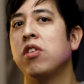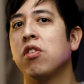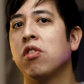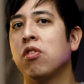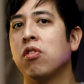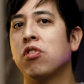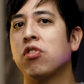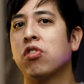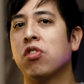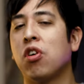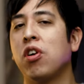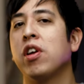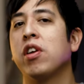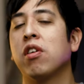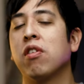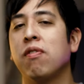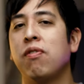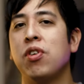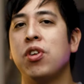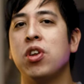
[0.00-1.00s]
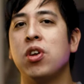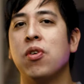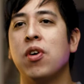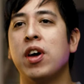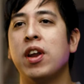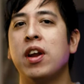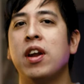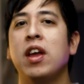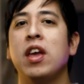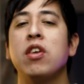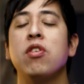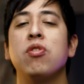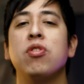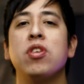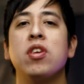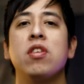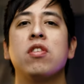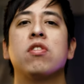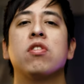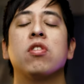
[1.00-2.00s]
you're starting your video edit and you
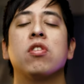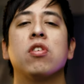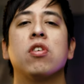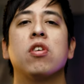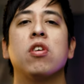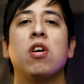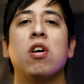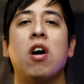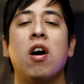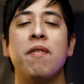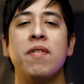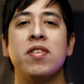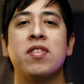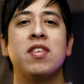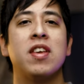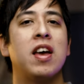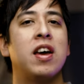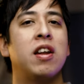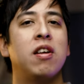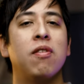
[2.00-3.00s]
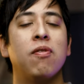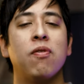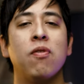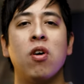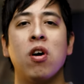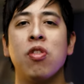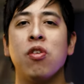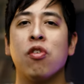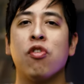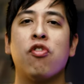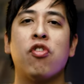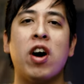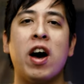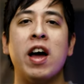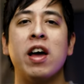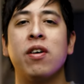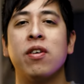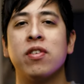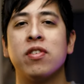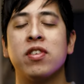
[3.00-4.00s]
need to obviously edit other
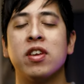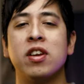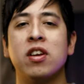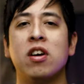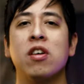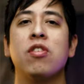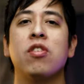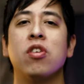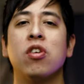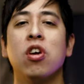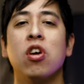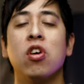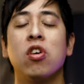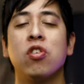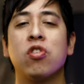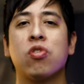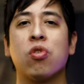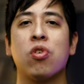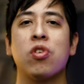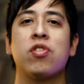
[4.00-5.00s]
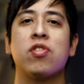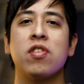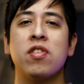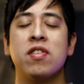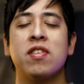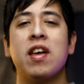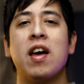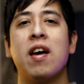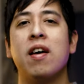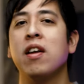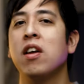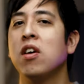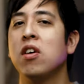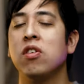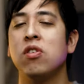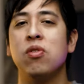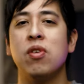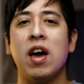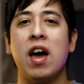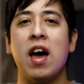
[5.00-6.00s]
files and other sources that you